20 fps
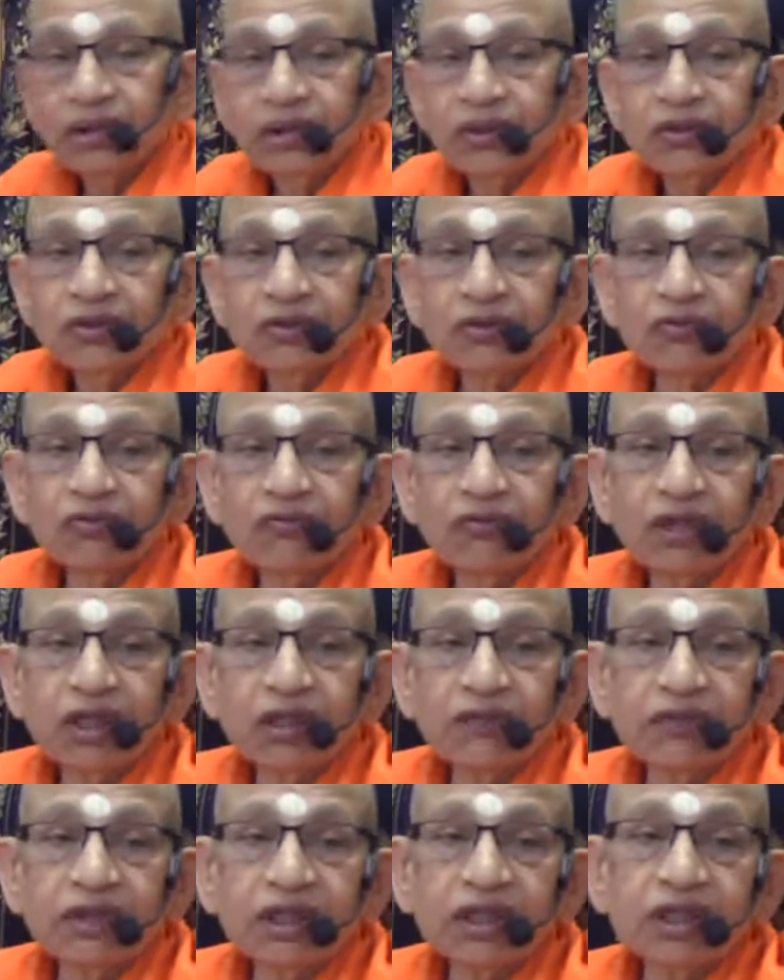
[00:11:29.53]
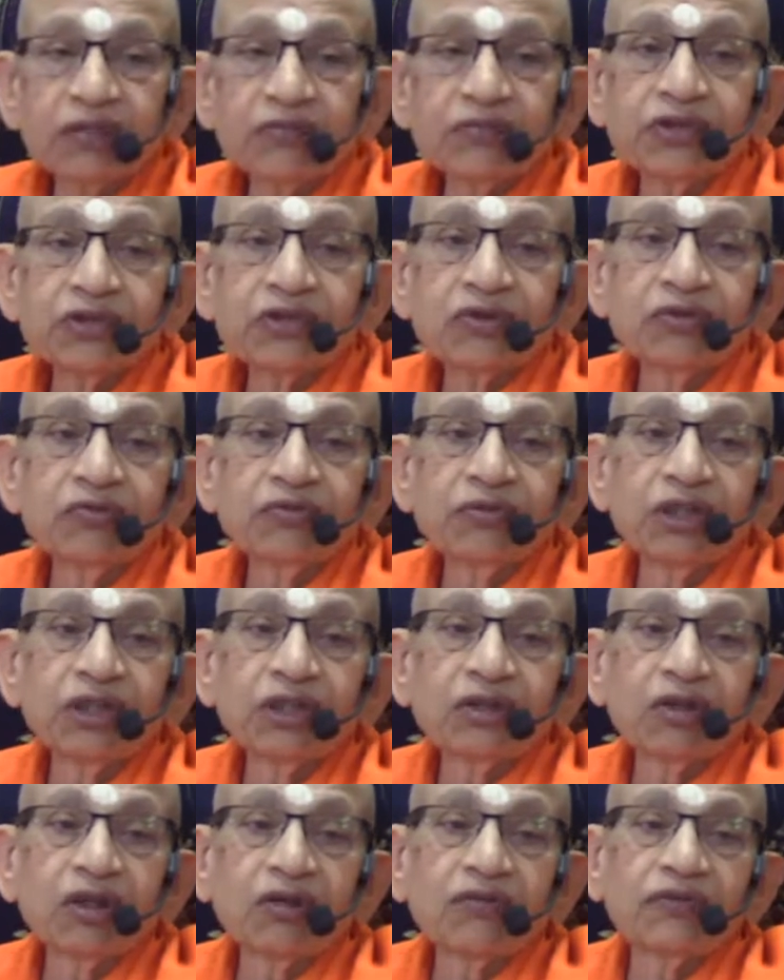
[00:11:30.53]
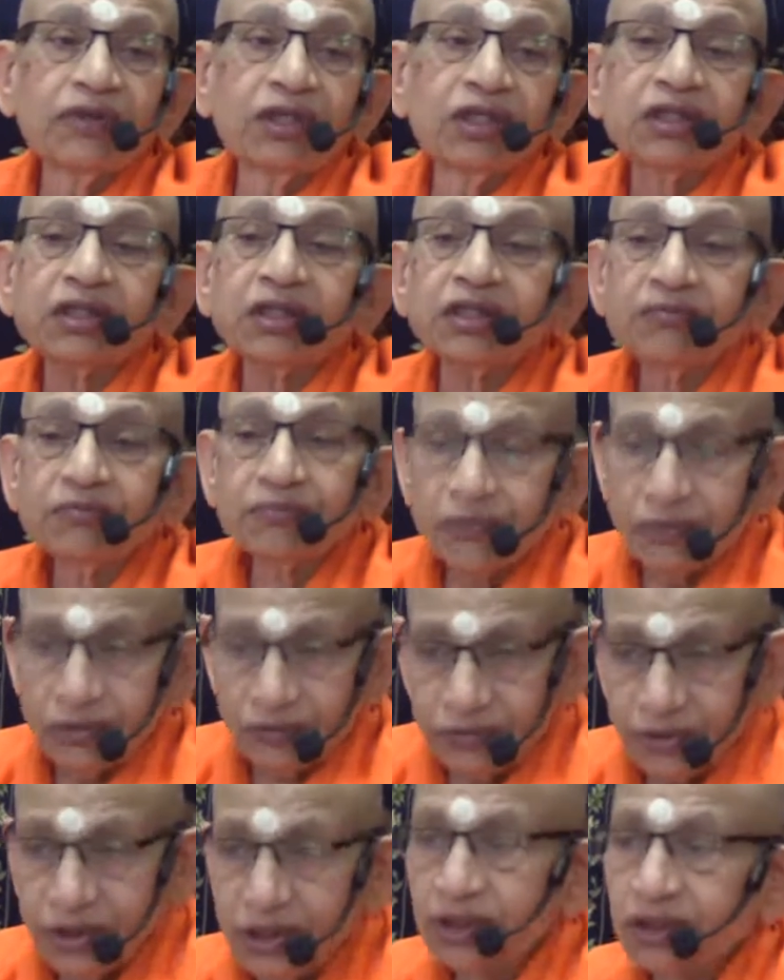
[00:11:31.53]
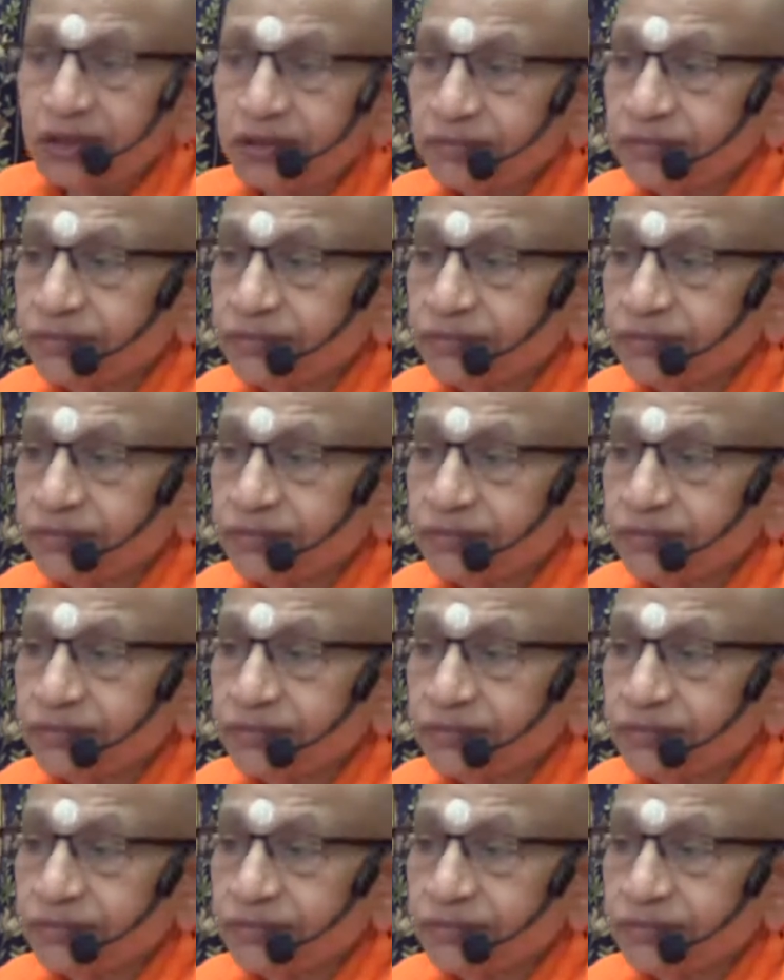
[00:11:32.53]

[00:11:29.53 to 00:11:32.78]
So whatever comes into being is always impermanent.